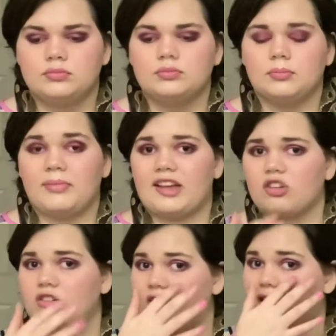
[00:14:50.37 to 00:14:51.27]
mesh
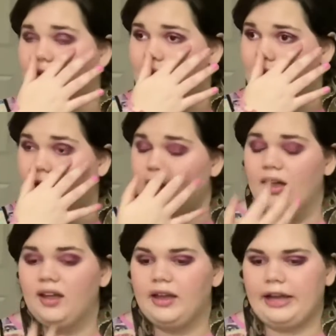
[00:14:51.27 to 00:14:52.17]
ceiling,
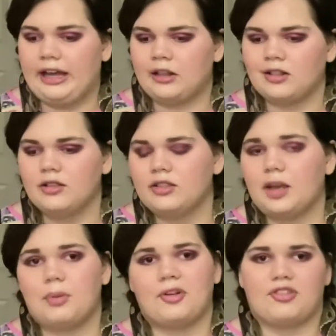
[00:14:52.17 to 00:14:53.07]
and they
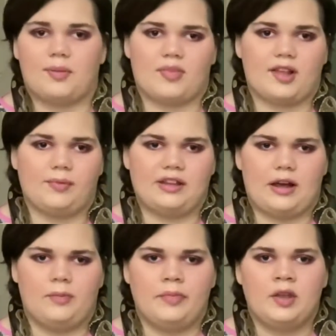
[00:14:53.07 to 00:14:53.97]
push themselves
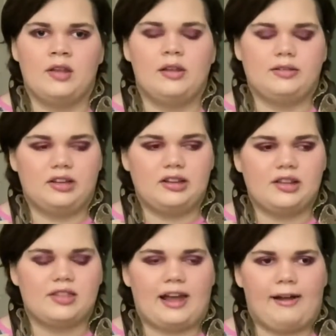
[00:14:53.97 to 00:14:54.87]
out. Lilith
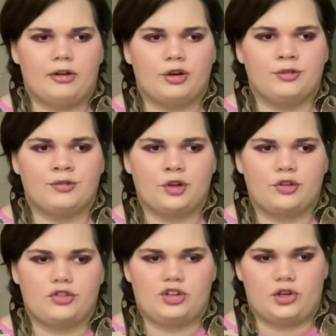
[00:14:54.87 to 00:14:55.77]
at her
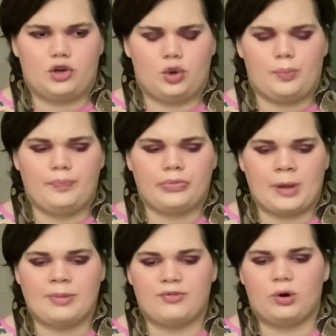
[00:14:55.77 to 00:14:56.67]
first home
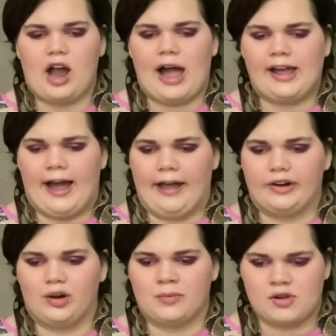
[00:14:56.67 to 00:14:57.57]
before I had
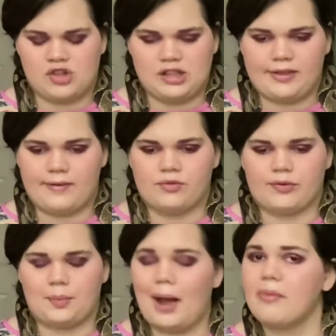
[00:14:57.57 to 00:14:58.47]
her, where she lived for
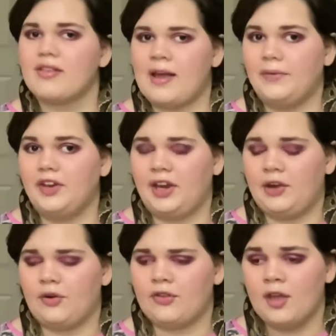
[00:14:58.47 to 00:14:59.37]
about 7
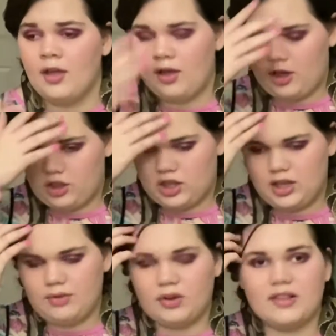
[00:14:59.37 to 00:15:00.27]
years. She
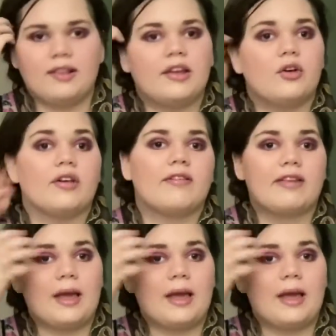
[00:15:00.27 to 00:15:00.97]
was a little escape